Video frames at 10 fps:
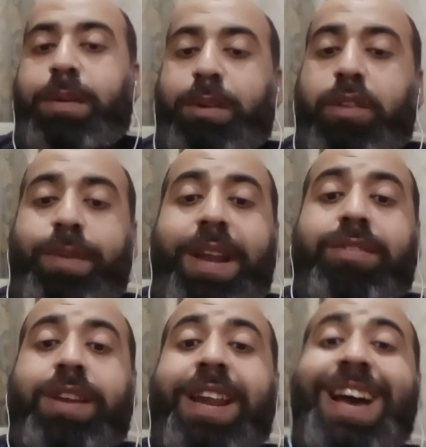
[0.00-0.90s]
people of
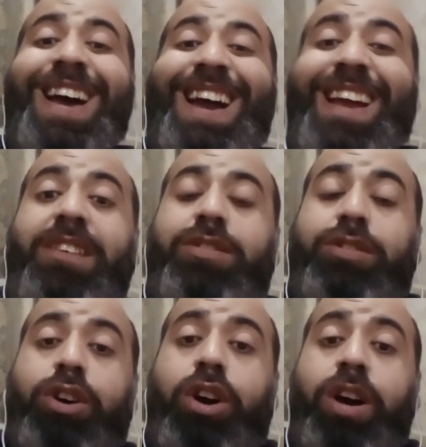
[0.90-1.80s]
Palestine
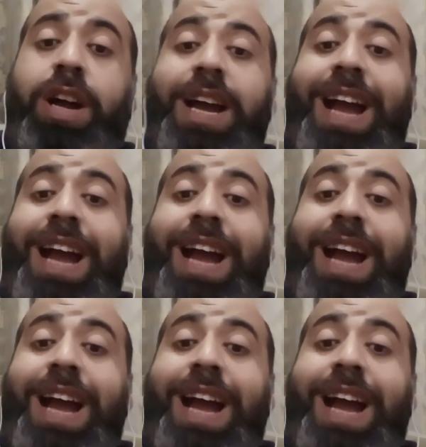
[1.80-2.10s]
is wrong,